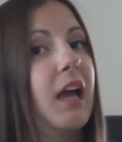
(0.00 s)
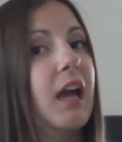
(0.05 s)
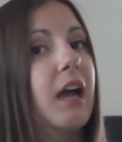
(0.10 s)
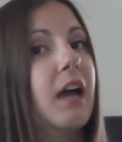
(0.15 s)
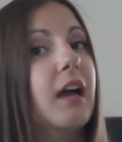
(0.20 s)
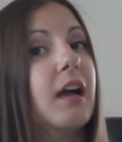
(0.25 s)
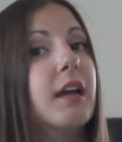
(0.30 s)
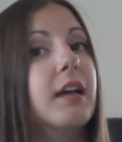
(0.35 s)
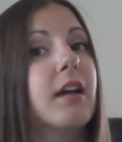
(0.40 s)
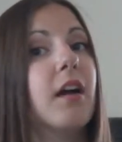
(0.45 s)

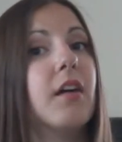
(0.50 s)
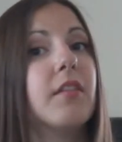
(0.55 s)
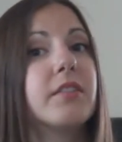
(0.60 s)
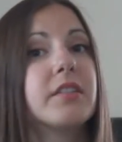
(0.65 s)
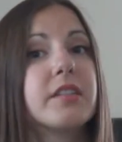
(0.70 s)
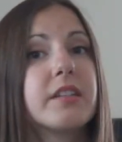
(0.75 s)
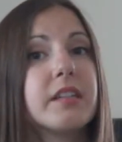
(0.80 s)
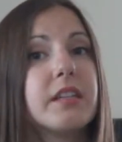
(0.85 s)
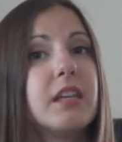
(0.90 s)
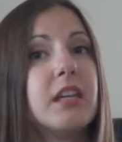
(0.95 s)
I
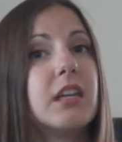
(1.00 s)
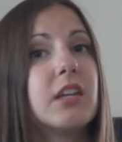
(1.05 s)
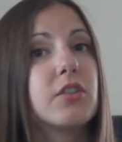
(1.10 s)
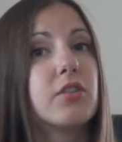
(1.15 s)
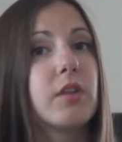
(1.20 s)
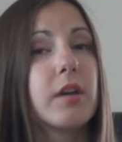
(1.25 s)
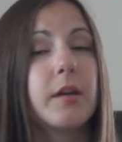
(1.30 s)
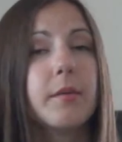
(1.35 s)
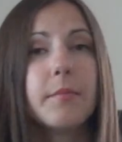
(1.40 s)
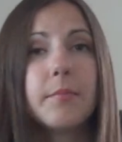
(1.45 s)
obviously need a
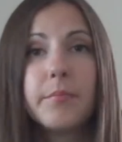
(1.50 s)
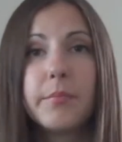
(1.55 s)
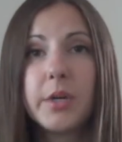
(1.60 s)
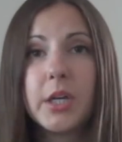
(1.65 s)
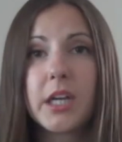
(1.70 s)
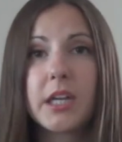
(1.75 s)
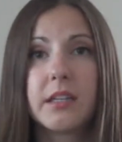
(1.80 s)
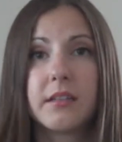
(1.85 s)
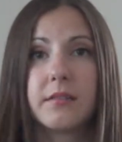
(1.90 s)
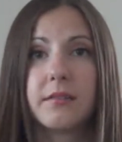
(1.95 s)
trim,
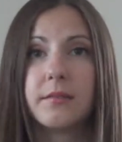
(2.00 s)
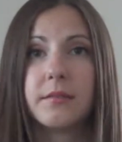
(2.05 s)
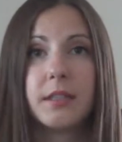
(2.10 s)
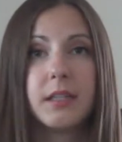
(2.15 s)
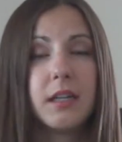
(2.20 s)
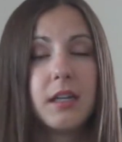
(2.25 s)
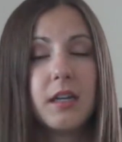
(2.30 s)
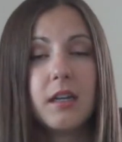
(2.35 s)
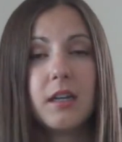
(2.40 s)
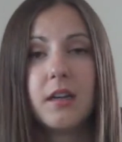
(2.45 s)
but
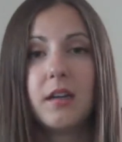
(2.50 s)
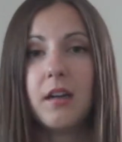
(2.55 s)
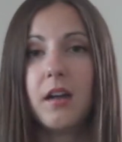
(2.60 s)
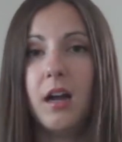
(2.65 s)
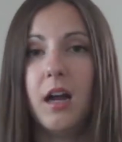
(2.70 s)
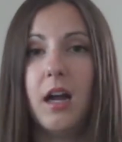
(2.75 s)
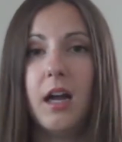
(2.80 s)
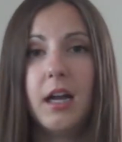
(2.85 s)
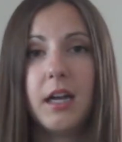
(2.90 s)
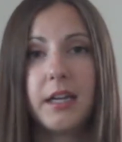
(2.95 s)

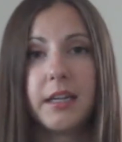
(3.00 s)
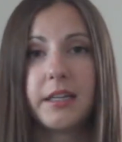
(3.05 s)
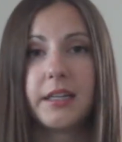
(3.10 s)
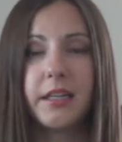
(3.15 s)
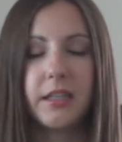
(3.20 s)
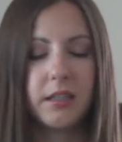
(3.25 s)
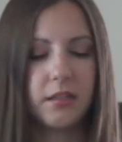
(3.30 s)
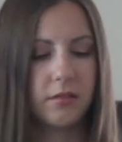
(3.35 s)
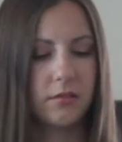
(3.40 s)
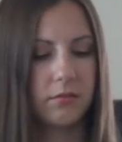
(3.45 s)
I
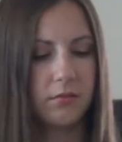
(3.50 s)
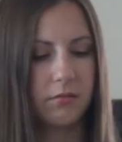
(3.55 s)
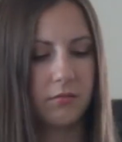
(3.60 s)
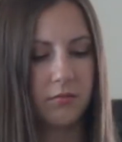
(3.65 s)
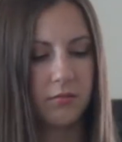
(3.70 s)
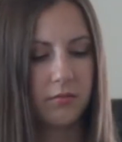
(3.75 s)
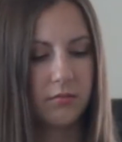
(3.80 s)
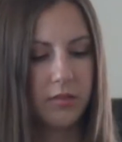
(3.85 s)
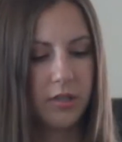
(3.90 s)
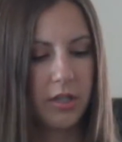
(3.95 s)
can
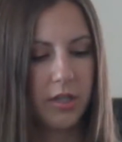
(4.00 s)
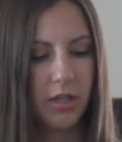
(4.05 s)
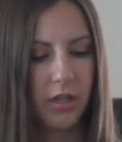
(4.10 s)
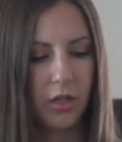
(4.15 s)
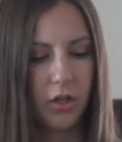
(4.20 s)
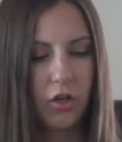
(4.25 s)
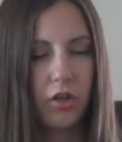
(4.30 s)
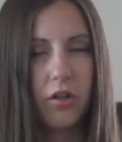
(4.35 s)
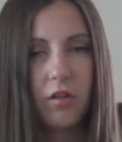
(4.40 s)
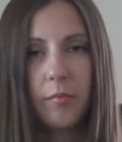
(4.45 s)

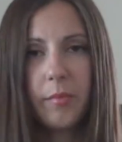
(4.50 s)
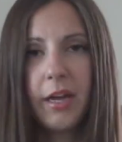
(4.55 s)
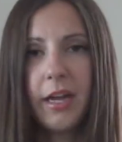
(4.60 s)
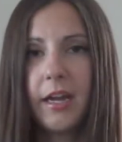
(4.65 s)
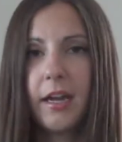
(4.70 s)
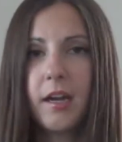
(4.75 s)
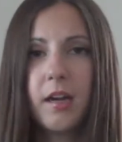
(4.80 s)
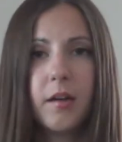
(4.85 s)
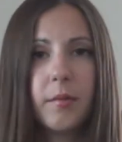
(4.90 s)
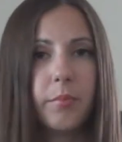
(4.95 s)
curl my
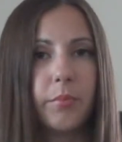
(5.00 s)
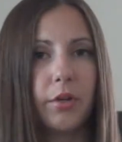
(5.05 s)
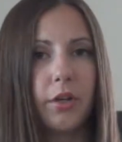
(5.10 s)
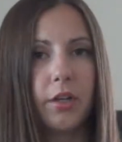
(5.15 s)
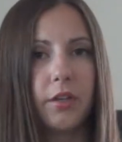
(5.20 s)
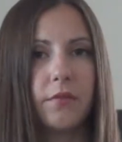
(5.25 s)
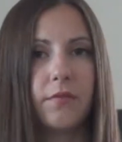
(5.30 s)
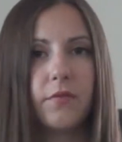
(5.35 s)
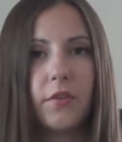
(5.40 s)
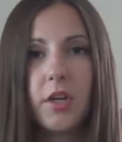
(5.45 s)
hair,
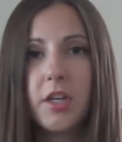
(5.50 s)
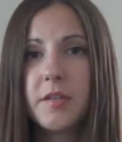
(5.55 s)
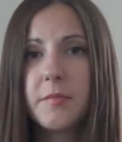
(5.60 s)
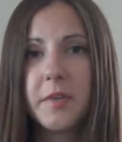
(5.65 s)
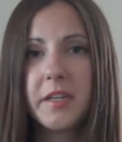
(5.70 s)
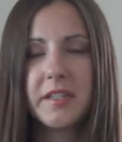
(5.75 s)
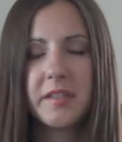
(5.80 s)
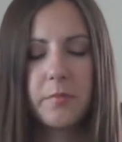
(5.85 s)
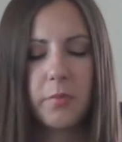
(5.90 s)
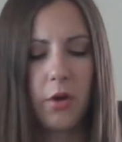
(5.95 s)
put
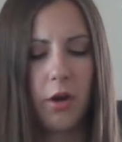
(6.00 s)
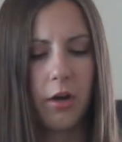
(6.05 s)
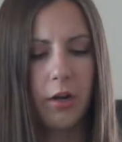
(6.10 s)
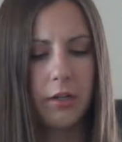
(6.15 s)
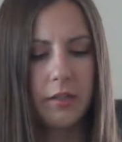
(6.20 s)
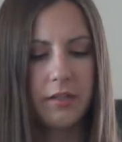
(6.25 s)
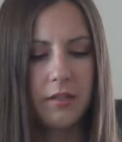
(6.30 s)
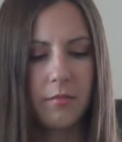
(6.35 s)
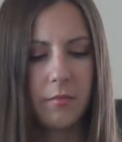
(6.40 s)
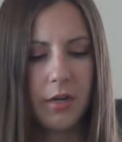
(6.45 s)
volumizing
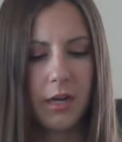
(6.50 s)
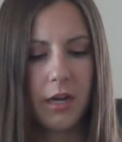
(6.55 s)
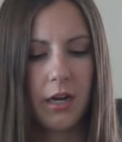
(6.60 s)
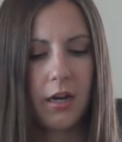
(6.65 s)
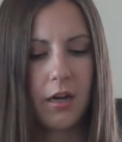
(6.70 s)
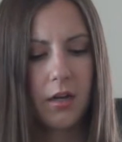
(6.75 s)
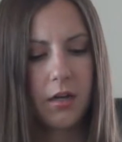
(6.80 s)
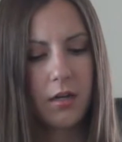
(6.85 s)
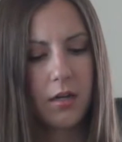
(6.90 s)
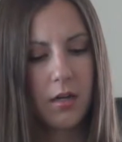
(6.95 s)
products in my
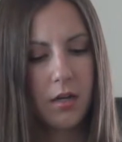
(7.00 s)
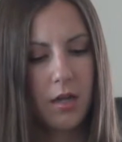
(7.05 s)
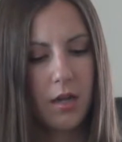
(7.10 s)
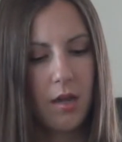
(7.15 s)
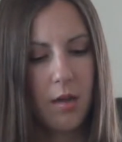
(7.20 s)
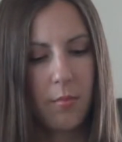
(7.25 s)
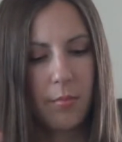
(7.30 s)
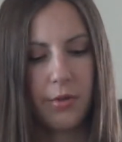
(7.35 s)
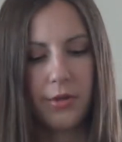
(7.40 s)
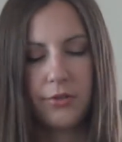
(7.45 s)
hair,
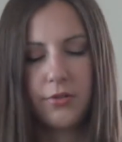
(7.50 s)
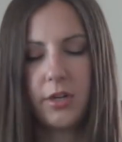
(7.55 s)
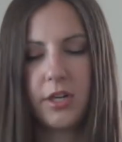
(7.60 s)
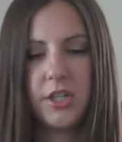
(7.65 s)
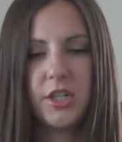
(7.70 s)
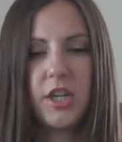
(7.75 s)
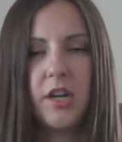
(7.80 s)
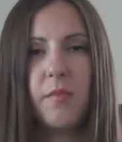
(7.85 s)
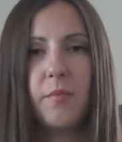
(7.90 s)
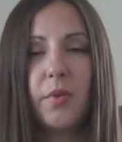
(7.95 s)
put dry
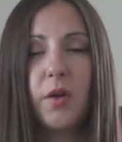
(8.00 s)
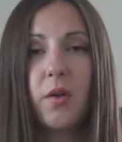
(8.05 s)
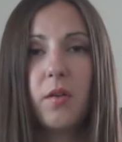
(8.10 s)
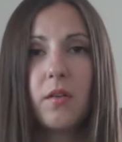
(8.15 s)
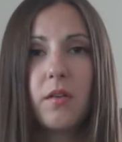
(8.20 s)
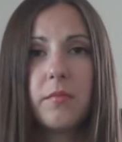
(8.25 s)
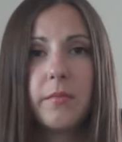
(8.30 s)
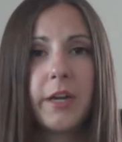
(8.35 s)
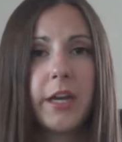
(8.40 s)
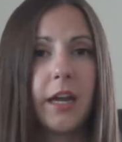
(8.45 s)

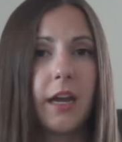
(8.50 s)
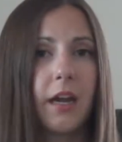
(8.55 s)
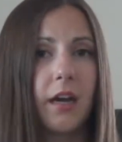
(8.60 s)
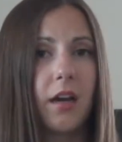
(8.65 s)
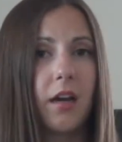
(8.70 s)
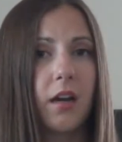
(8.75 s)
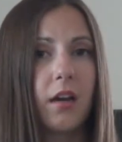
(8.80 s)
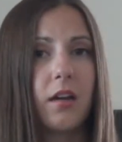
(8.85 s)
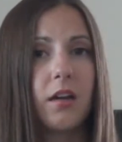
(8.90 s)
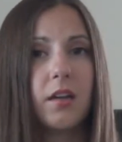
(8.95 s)
shampoo in my
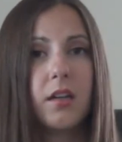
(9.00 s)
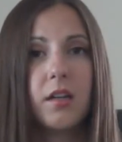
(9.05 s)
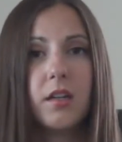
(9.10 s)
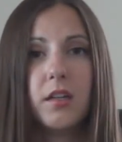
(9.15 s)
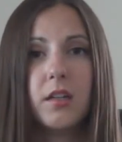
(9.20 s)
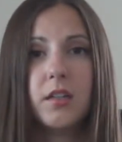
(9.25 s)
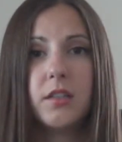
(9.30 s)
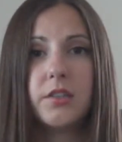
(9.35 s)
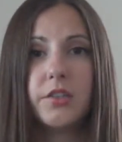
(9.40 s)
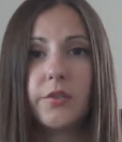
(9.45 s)
hair,
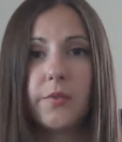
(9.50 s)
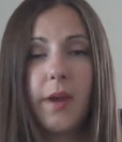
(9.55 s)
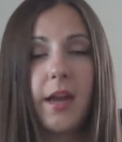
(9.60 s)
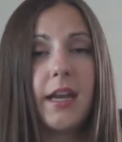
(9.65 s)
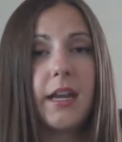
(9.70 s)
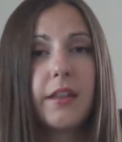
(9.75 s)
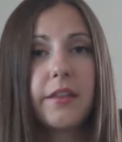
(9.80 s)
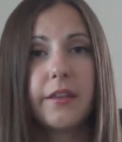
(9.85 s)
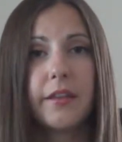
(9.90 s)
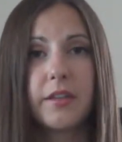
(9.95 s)
do
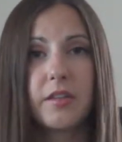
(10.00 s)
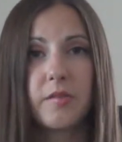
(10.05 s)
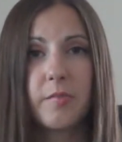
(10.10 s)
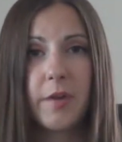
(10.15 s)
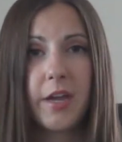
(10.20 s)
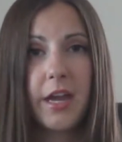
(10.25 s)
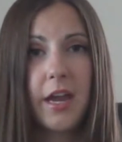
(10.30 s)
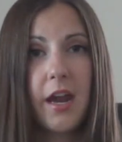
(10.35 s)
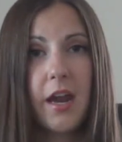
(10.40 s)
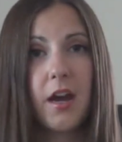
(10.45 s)
anything to
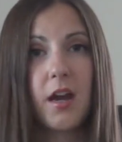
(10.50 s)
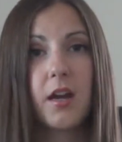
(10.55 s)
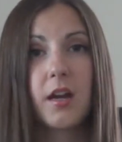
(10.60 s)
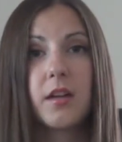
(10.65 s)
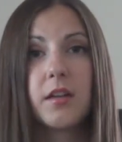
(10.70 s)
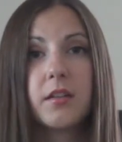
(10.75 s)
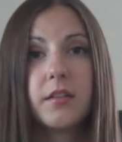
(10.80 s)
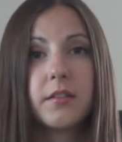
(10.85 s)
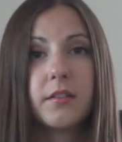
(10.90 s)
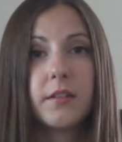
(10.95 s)
my
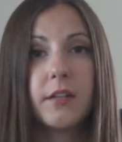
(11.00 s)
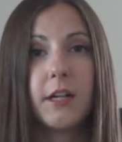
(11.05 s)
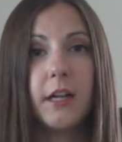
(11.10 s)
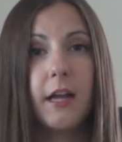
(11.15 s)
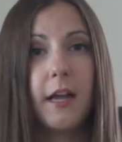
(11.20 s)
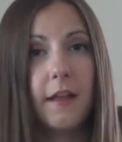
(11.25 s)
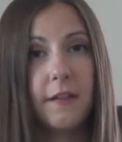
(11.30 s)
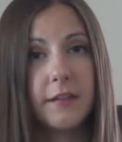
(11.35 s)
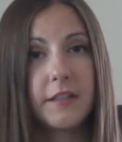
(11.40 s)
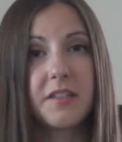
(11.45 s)
hair
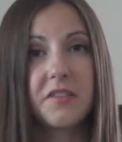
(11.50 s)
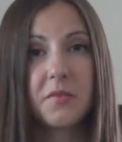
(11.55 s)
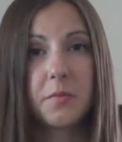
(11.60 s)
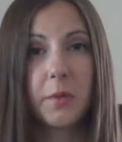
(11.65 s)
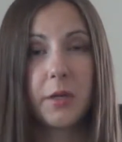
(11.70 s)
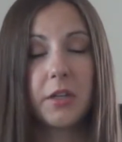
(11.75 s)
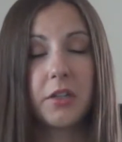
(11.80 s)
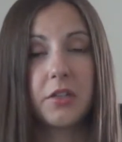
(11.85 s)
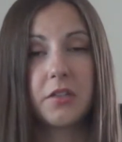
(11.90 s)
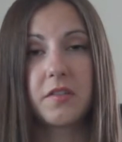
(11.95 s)
and this is
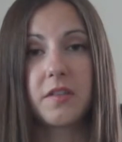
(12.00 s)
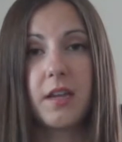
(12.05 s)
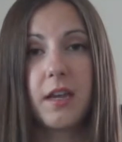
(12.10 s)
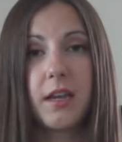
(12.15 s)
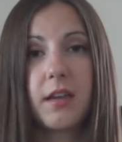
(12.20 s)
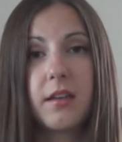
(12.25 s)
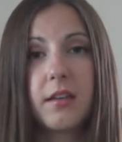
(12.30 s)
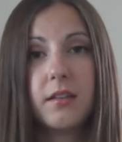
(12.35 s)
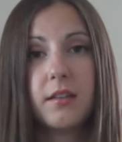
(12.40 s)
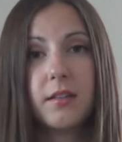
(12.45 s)
what it looks
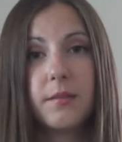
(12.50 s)
like.